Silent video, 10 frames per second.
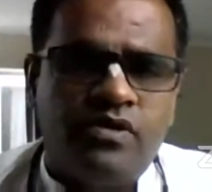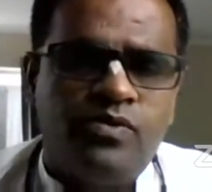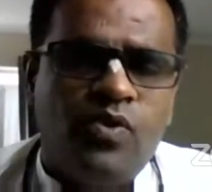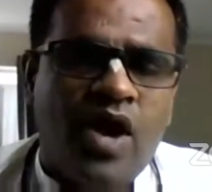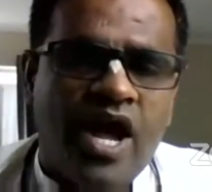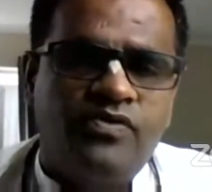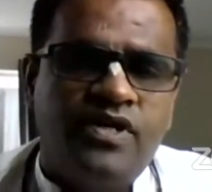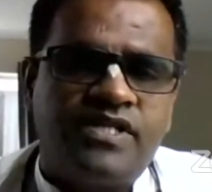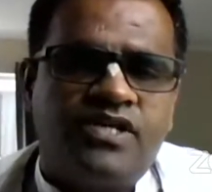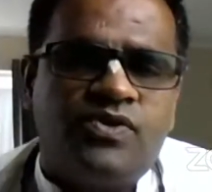do have
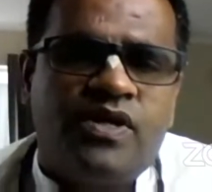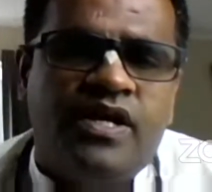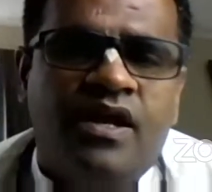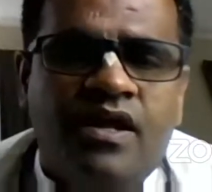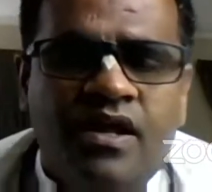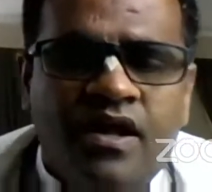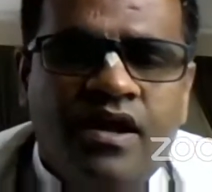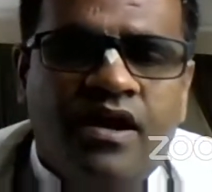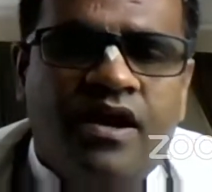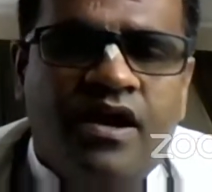this actually
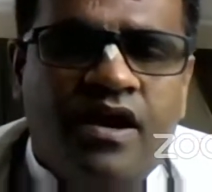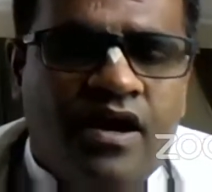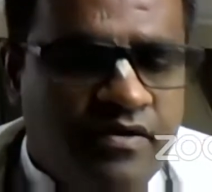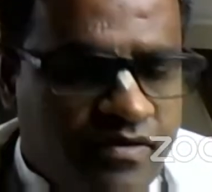uh,